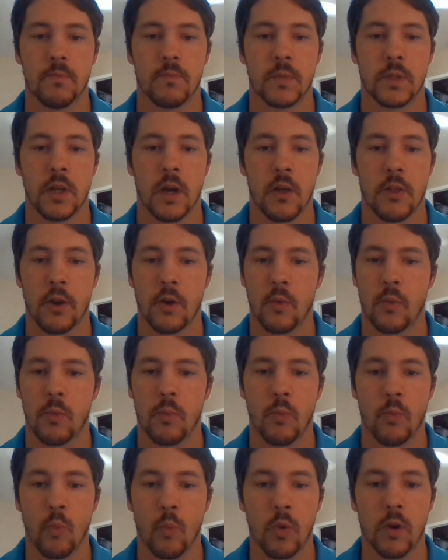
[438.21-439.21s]
saw there
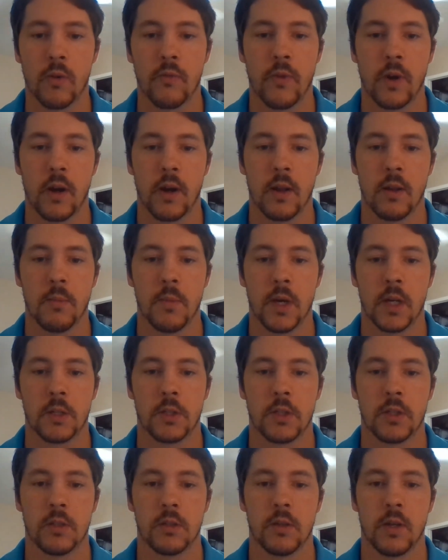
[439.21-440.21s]
weren't very
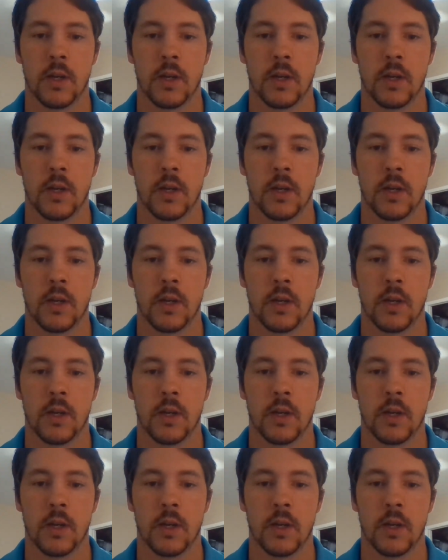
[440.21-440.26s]
much